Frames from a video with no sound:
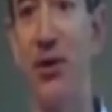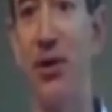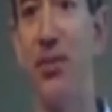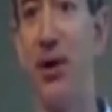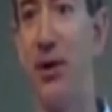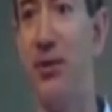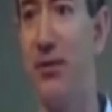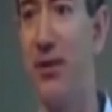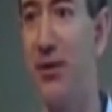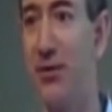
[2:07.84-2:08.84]
book,
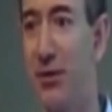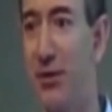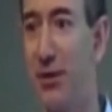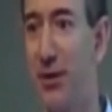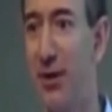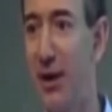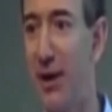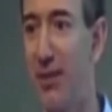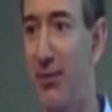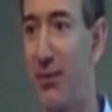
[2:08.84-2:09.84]
I likely did three
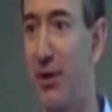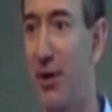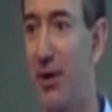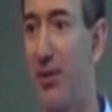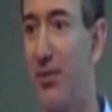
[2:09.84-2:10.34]
or four complete